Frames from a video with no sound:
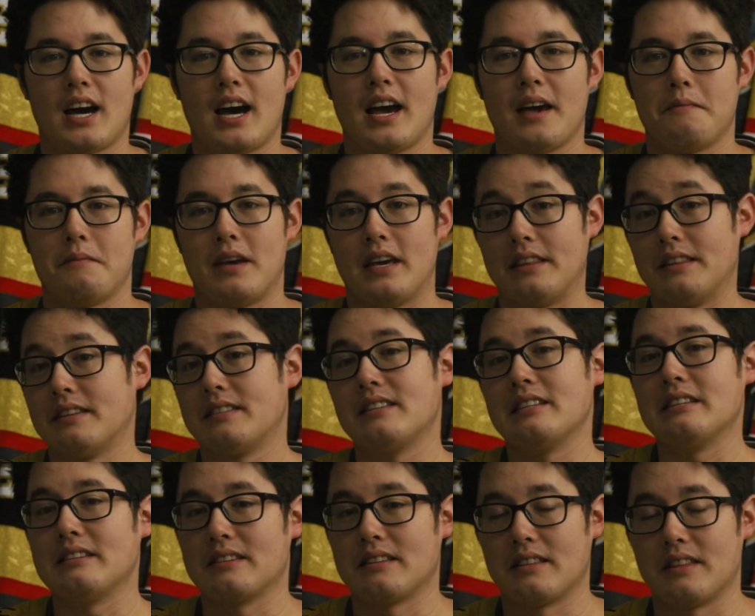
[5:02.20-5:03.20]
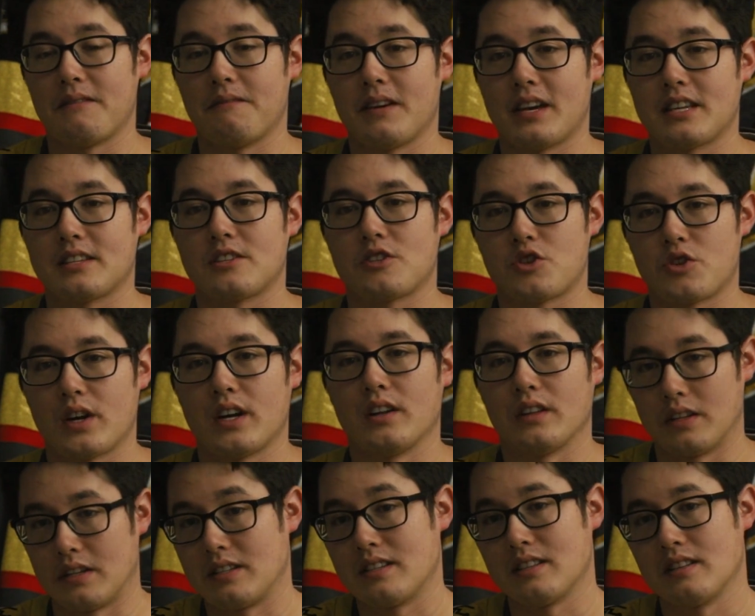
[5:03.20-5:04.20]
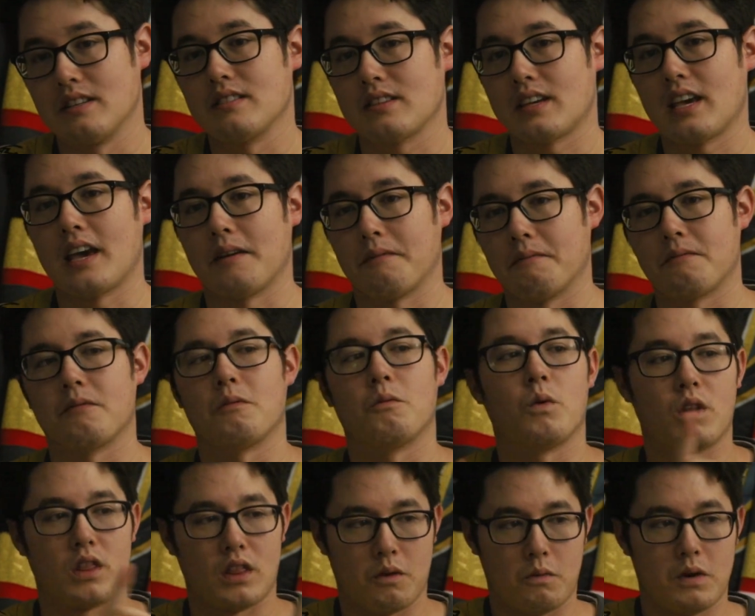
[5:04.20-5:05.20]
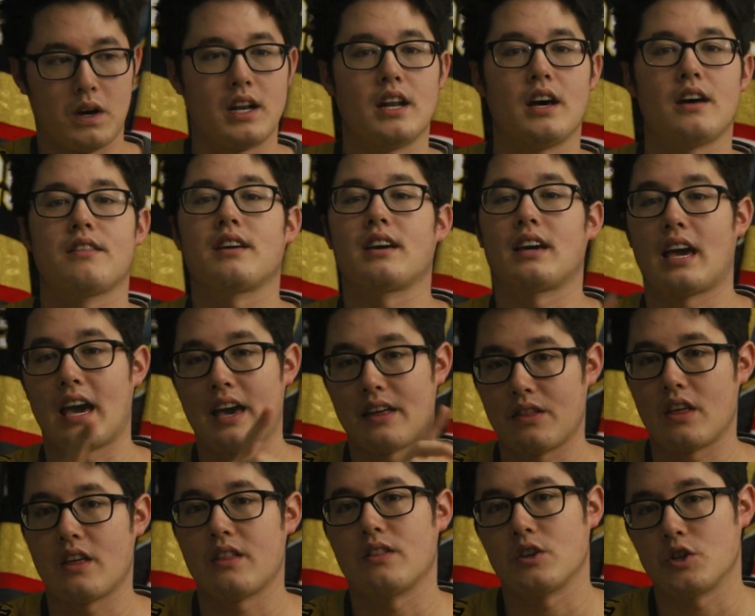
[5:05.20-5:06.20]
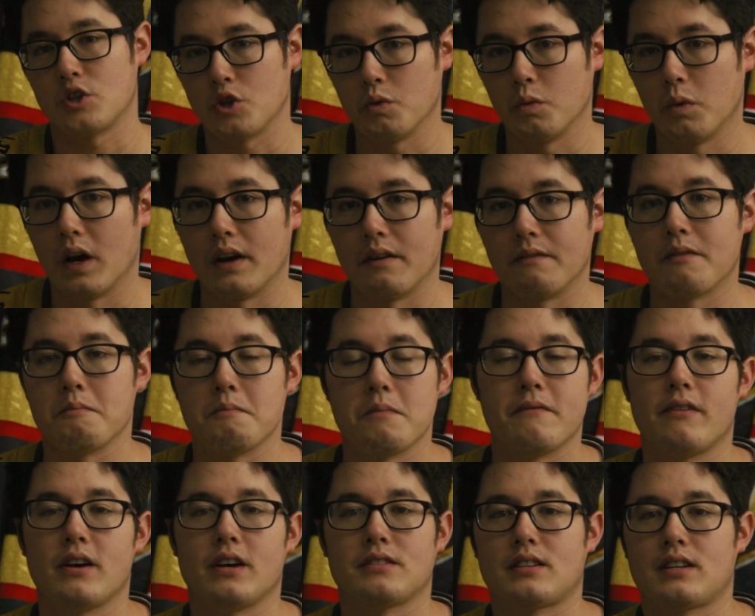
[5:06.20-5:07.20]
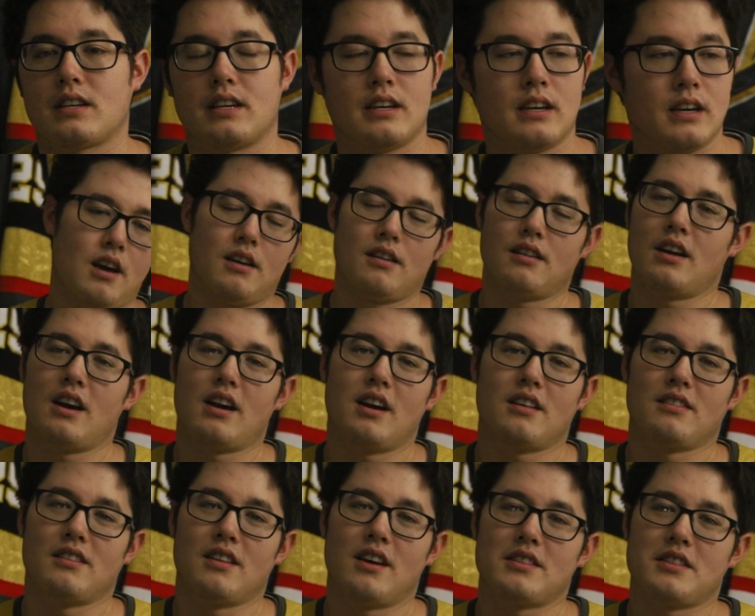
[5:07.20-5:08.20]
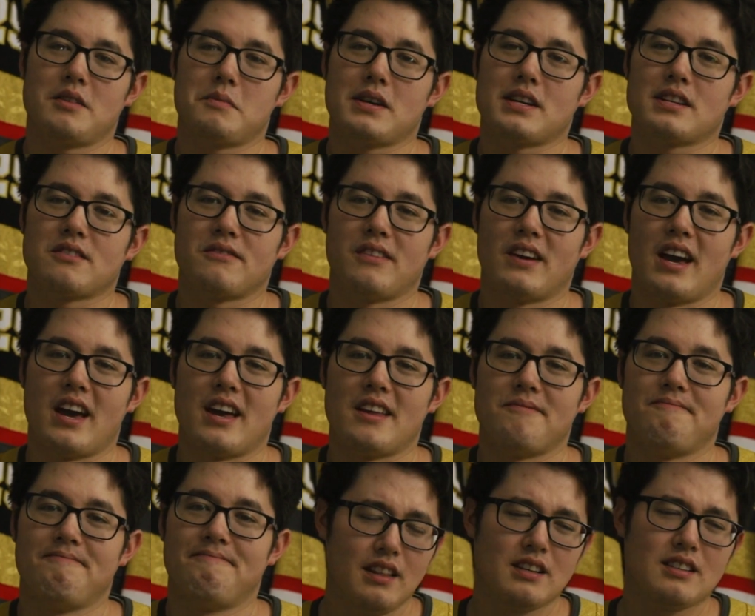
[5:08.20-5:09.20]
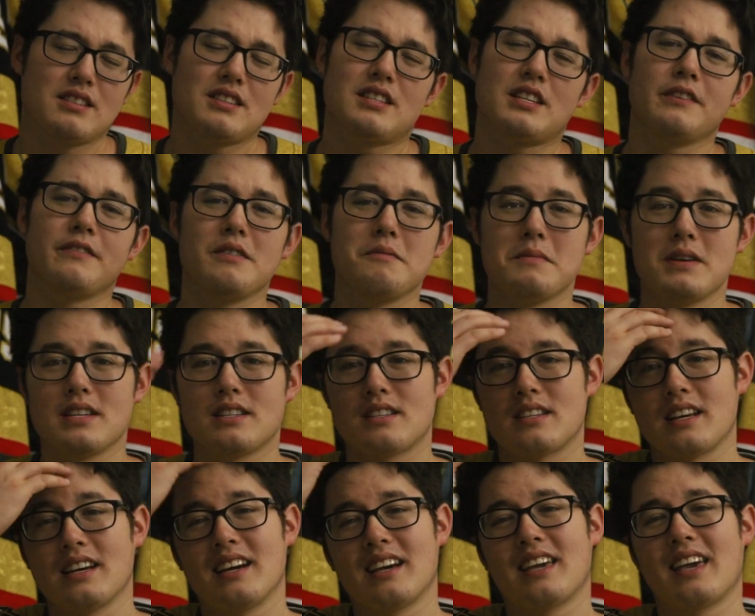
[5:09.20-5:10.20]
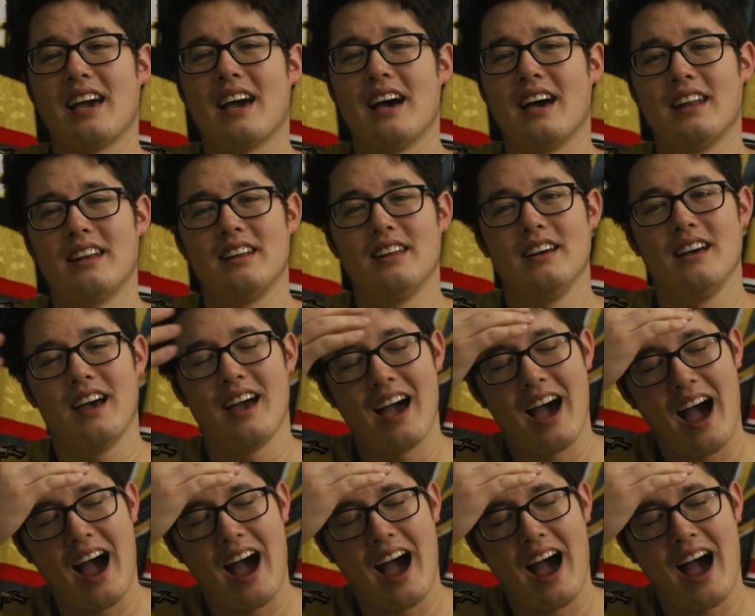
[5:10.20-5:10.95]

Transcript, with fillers: time in the season that Vegas has trailed is in this game from when the 1-0 and then the 2-1 from Pavelski. Not, not, not the biggest fan. And then Stevie missed again.